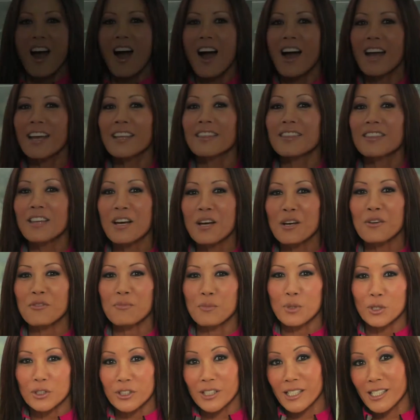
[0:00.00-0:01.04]
I love
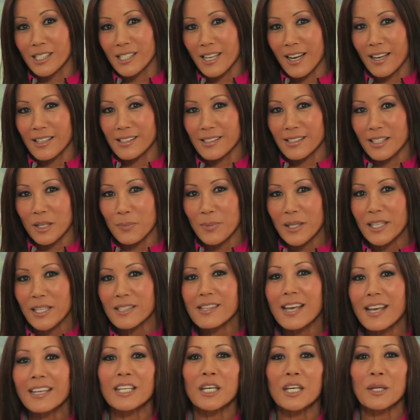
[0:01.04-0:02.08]
multitasking
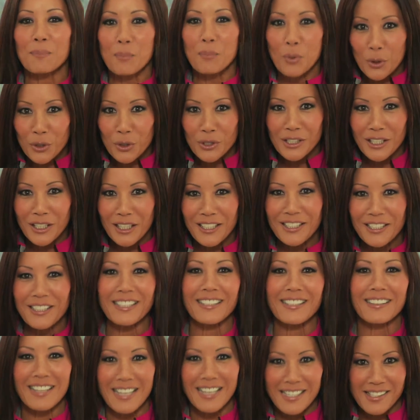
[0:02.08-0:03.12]
because I get more done
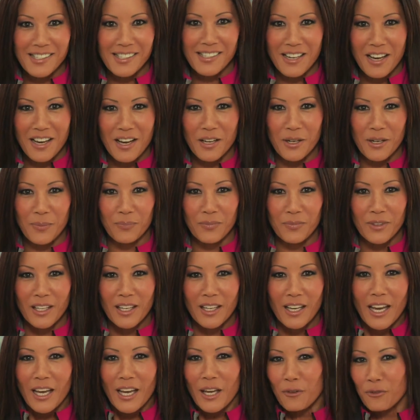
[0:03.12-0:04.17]
in less time.
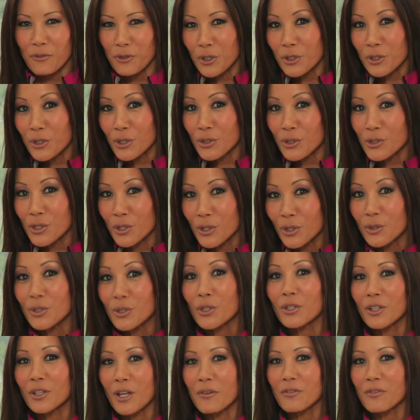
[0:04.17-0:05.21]
If you do too,
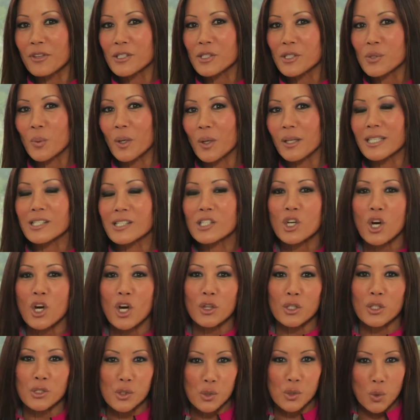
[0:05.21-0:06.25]
you'll love this one. It's
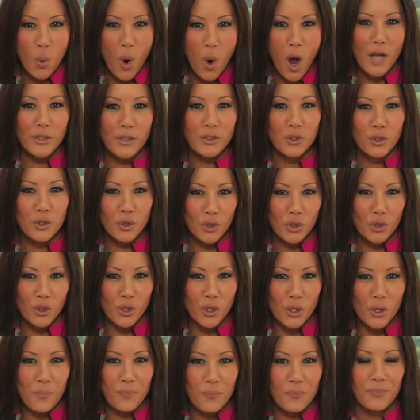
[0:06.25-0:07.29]
called the squat
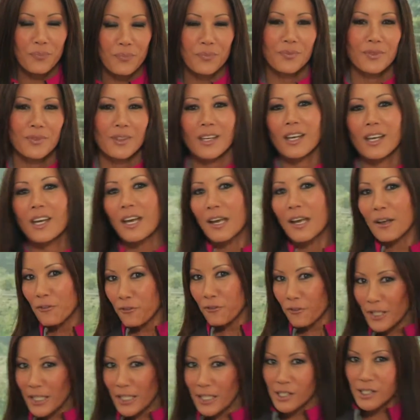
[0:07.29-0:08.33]
curl.
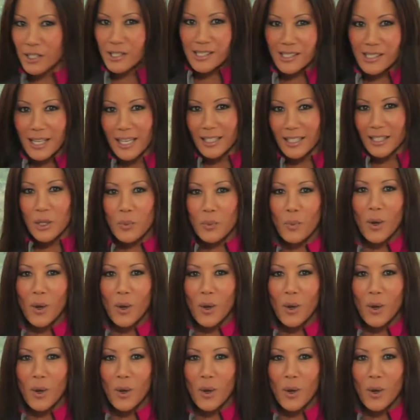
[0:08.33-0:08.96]
Feet slightly